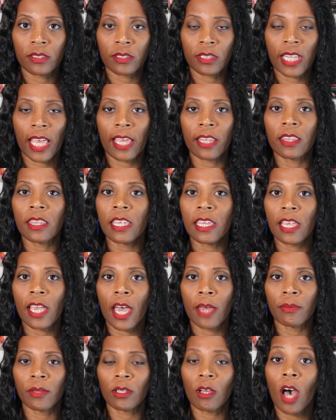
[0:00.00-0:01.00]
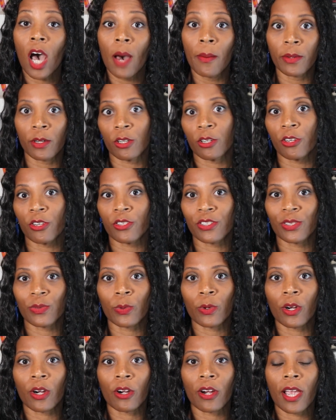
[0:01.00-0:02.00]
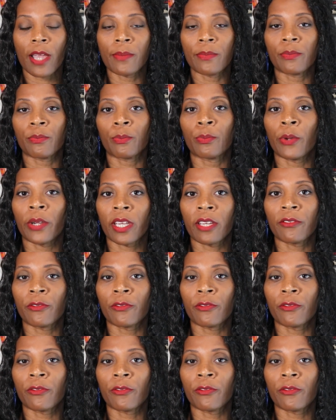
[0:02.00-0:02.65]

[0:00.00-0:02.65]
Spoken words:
that the commoners were bringing